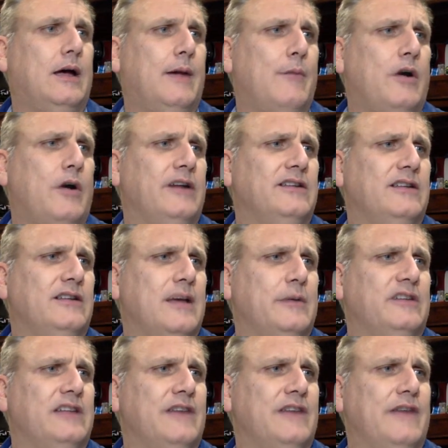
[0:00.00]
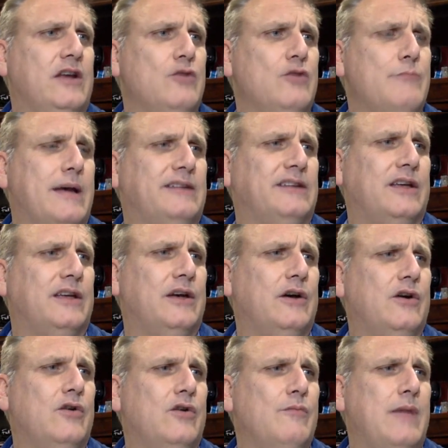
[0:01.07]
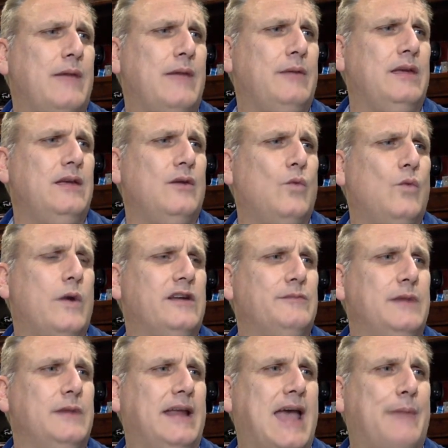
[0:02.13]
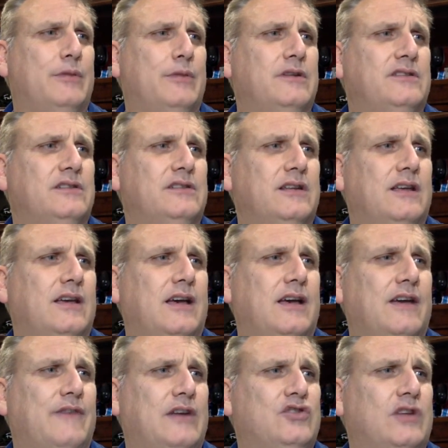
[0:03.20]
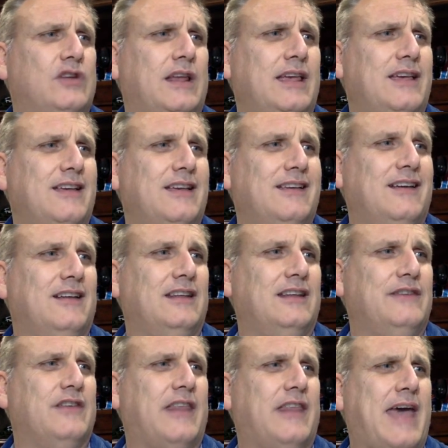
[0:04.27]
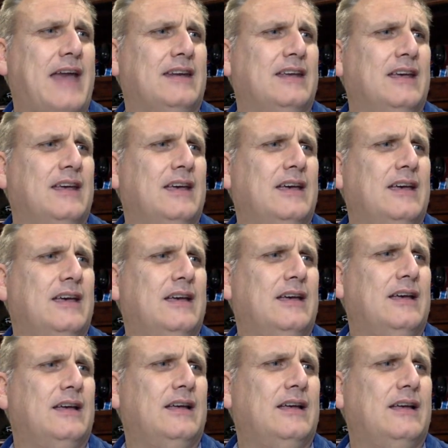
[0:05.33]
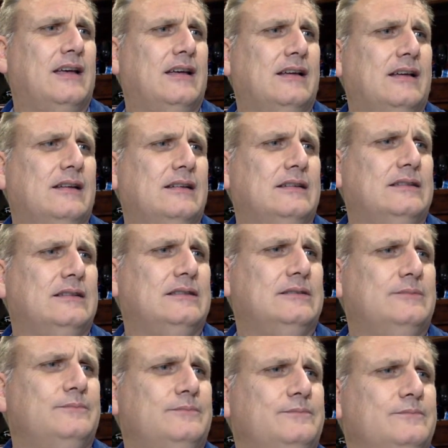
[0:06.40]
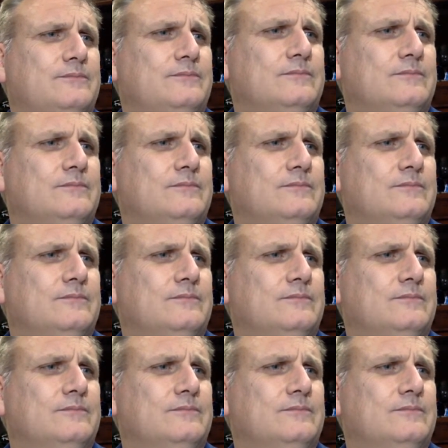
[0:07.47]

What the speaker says: Marty says come to Santa Fe, New Mexico, maybe. When is Minneapolis? Eventually. I'll leave it at that.